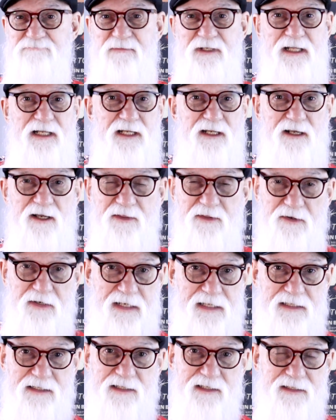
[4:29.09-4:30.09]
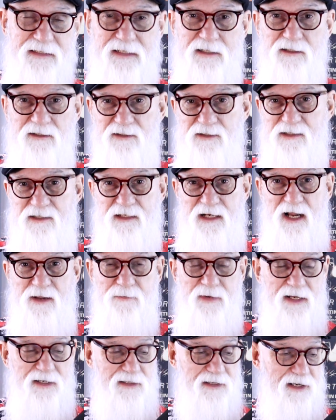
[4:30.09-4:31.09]
any other incidentals that I
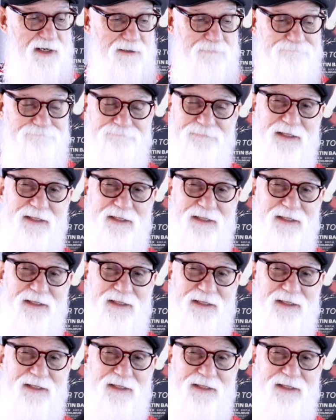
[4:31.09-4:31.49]
may need.